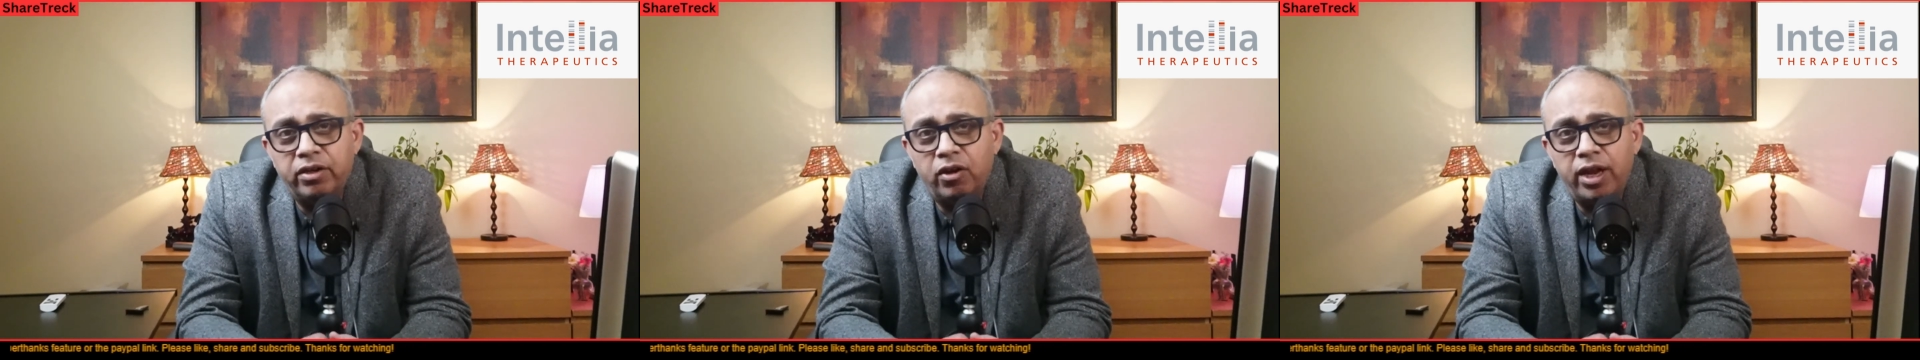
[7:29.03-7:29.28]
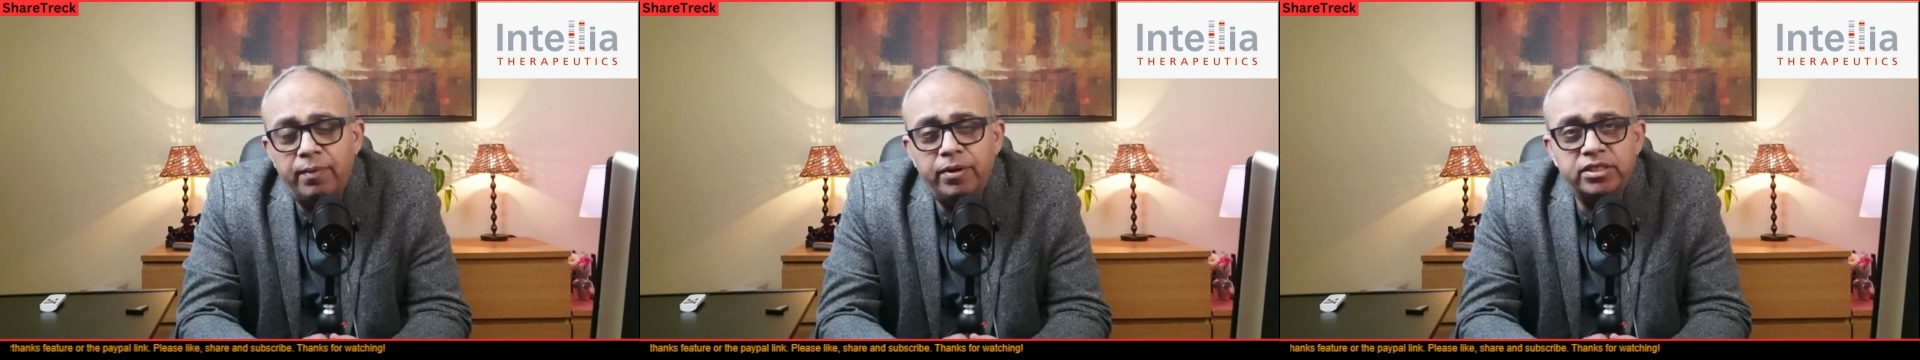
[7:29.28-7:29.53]

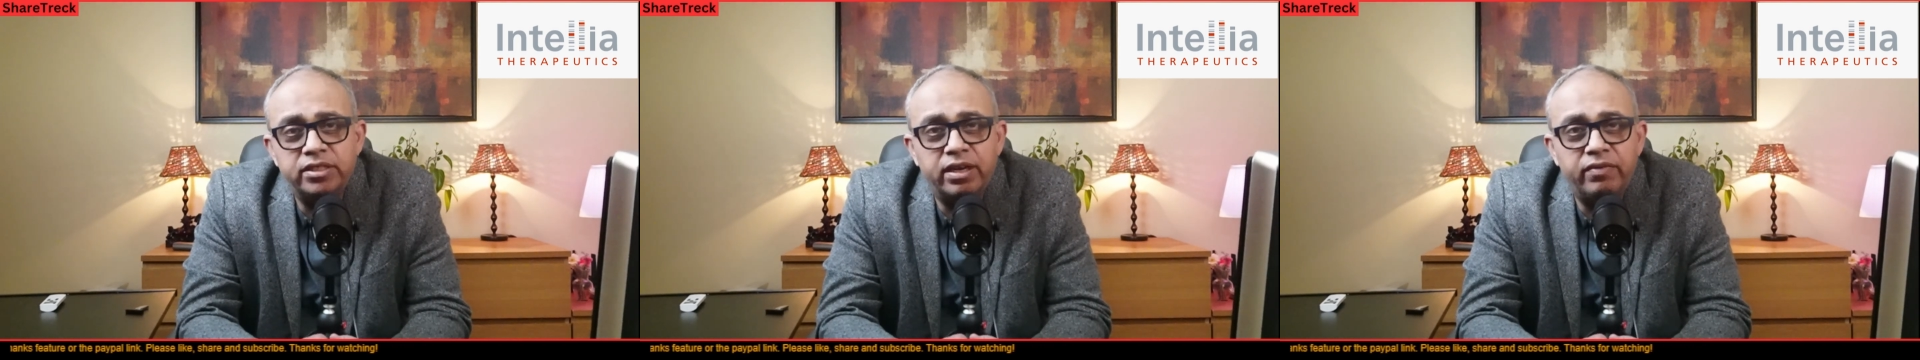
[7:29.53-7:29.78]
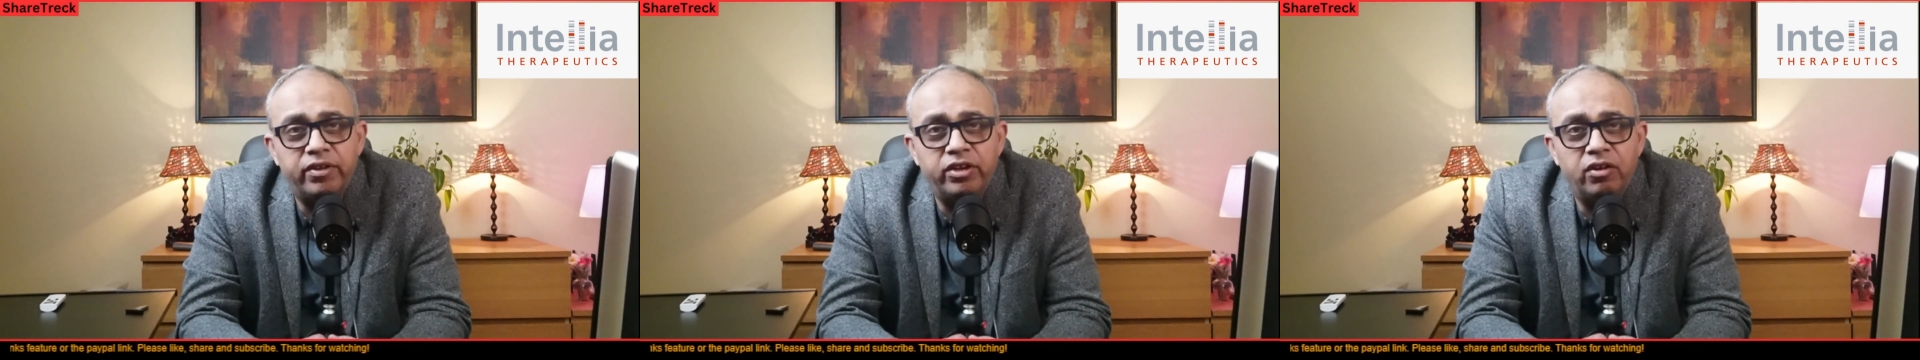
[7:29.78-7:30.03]
collaboration
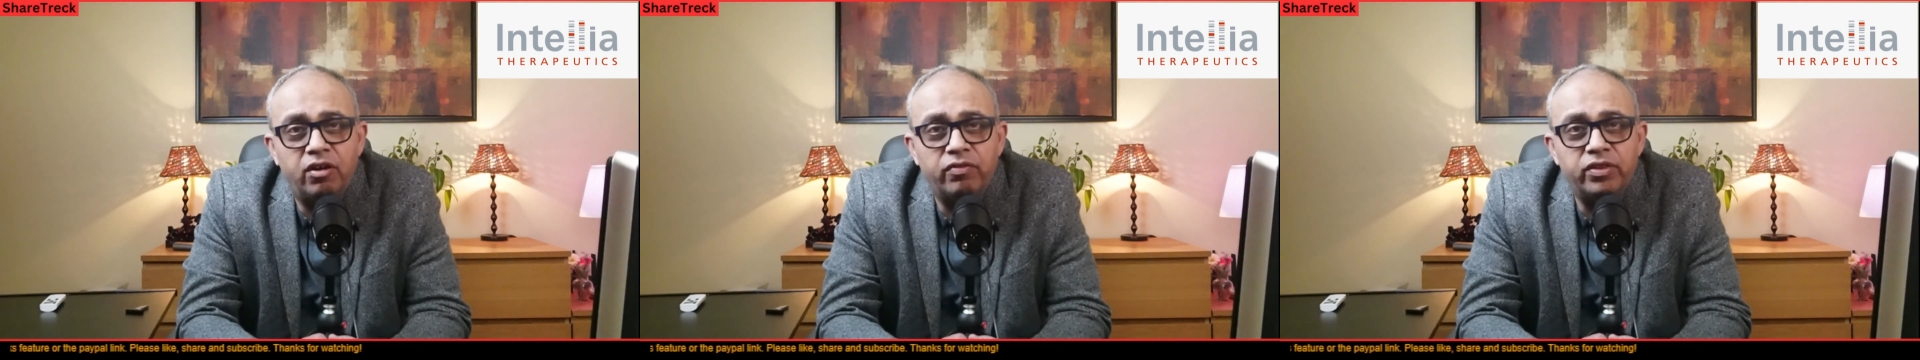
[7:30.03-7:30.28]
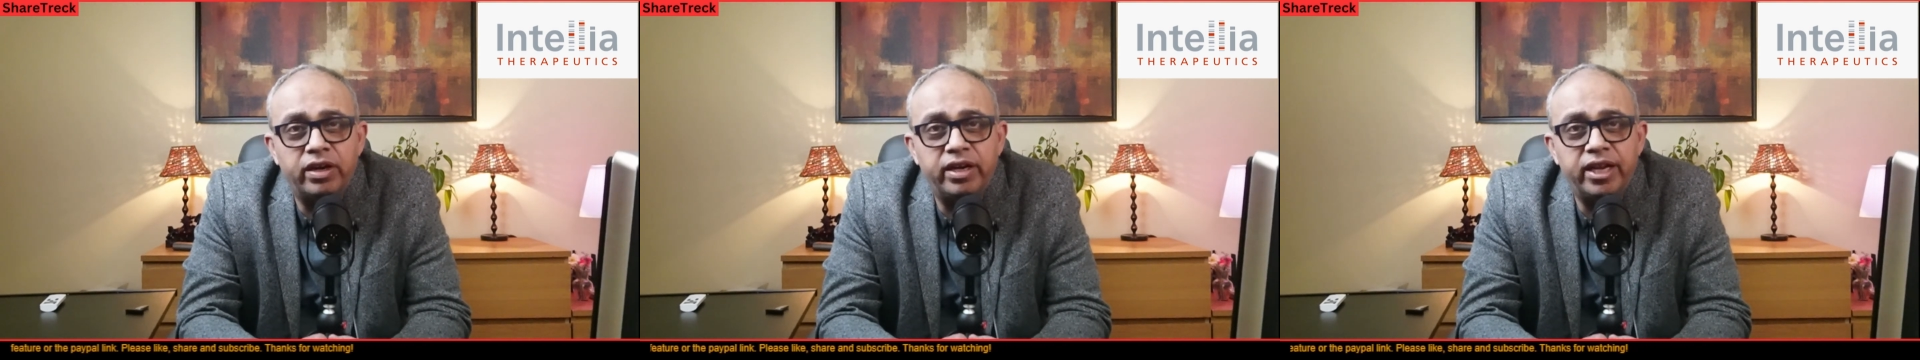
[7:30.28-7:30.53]
revenue of
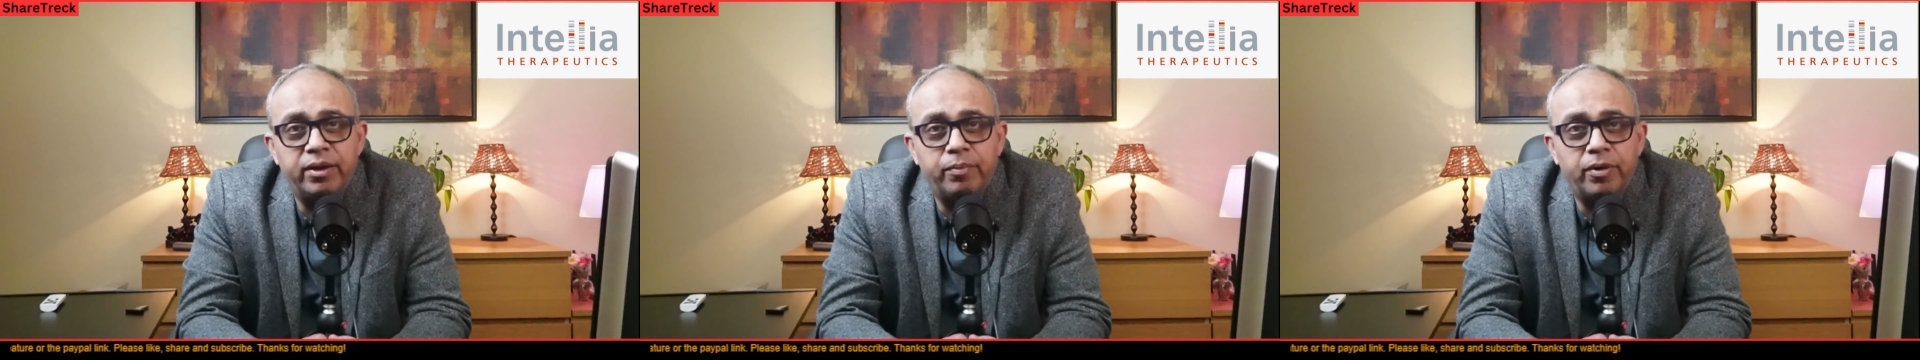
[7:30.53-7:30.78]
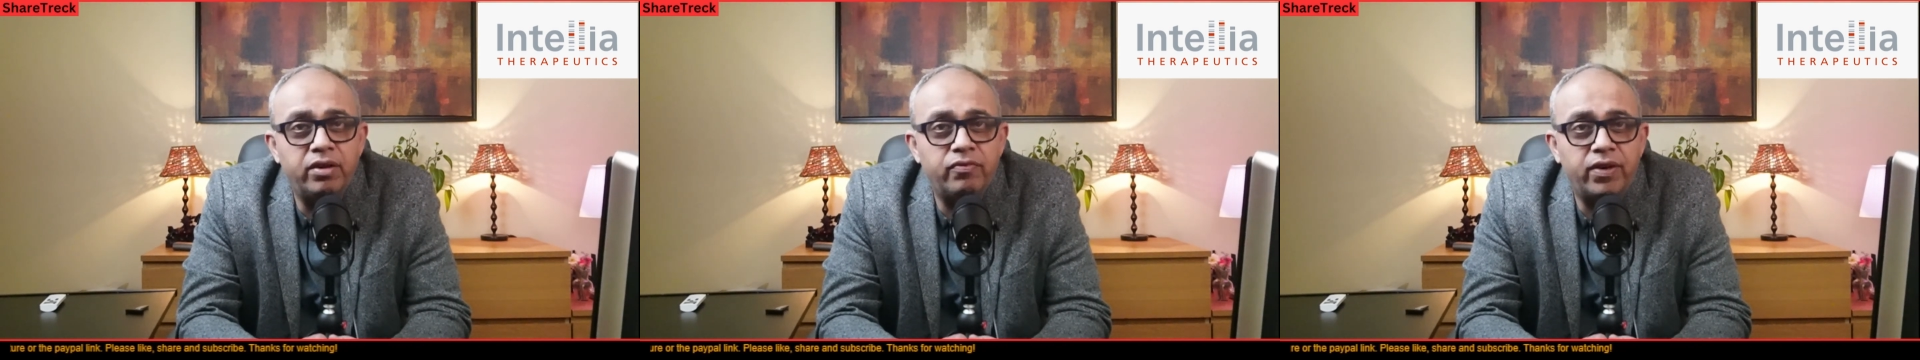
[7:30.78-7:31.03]

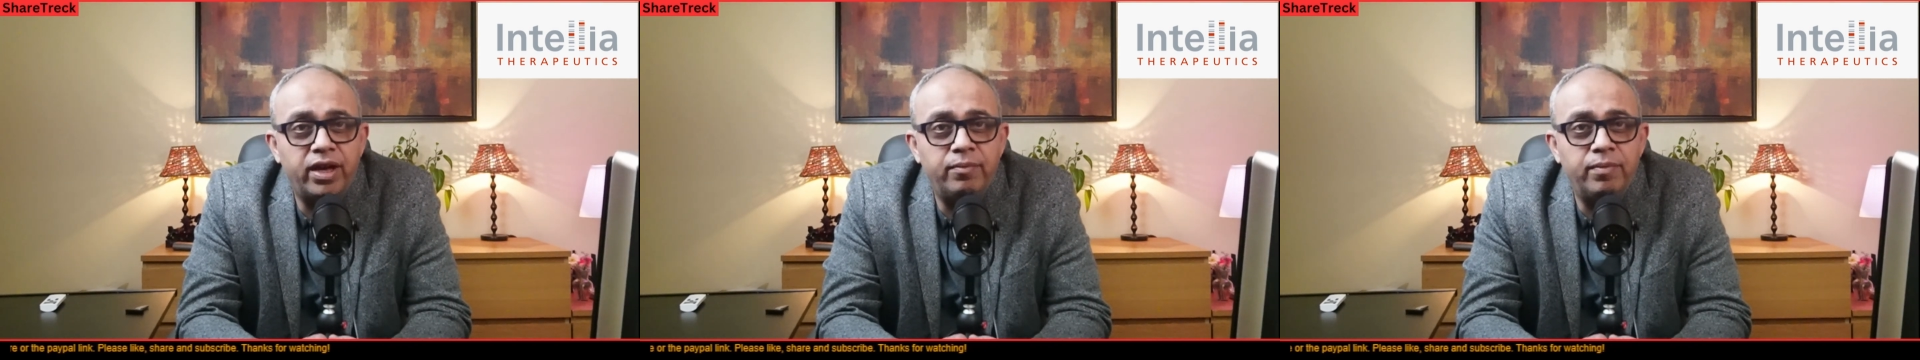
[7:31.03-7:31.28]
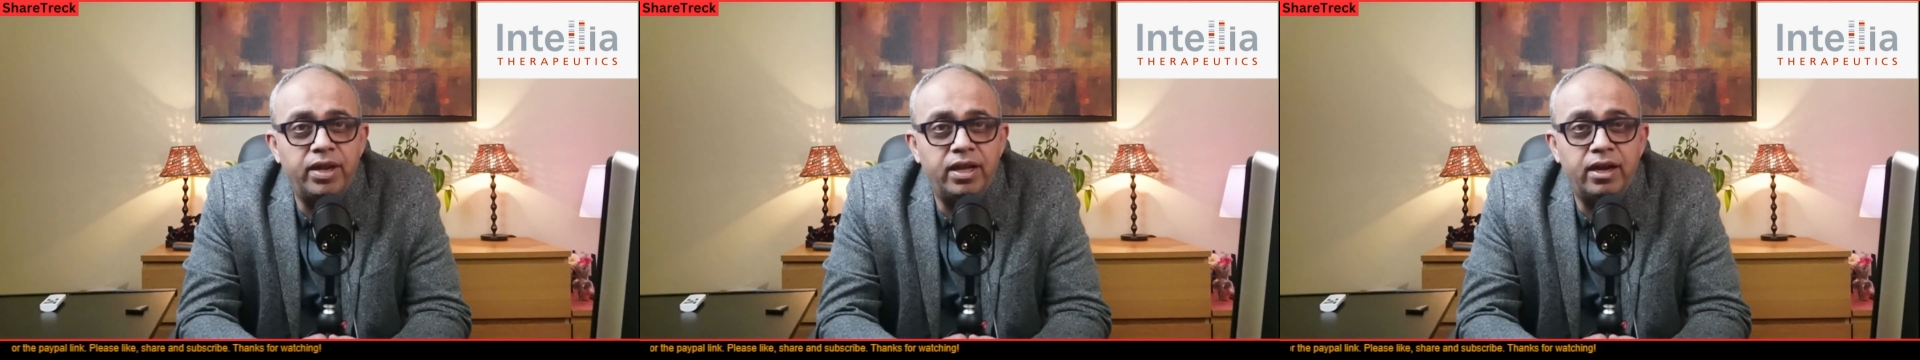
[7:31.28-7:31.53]
$38.5
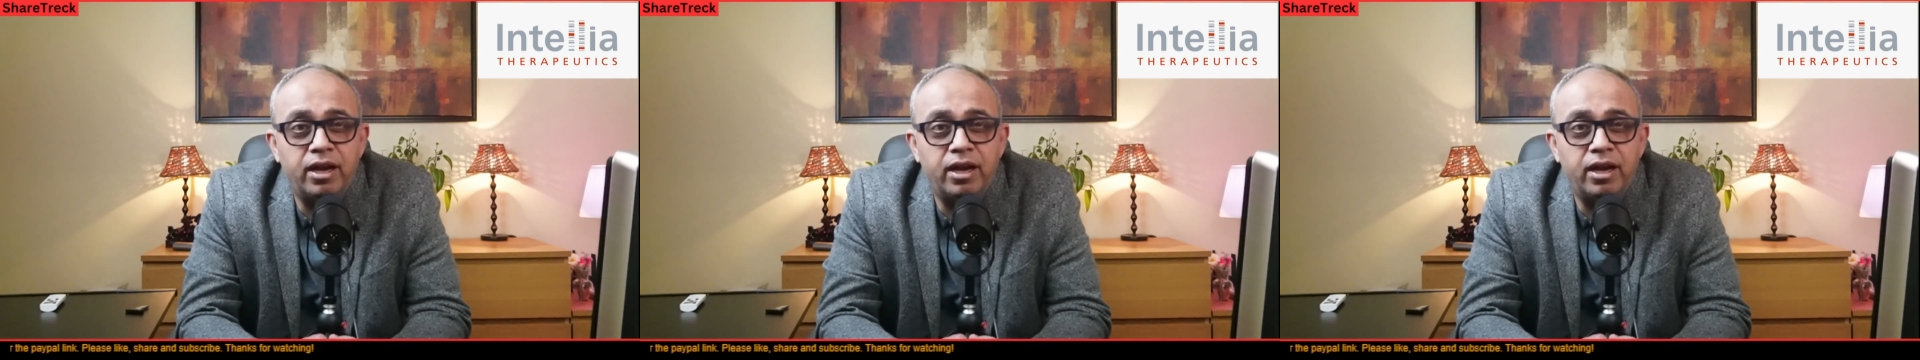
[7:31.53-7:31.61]
million,